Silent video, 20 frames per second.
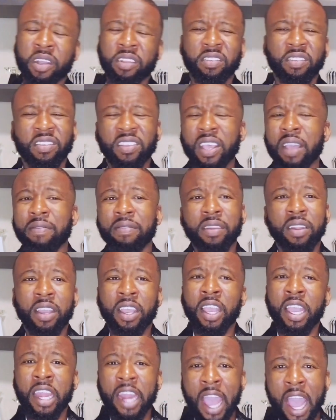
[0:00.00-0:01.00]
seven or
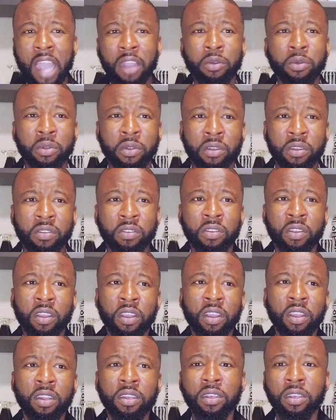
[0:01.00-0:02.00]
eight hours
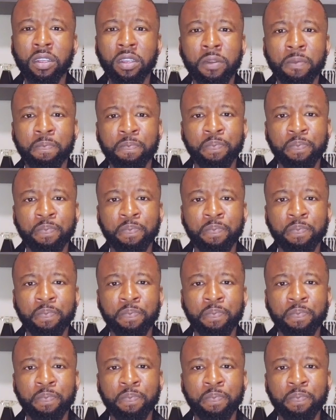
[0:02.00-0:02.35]
and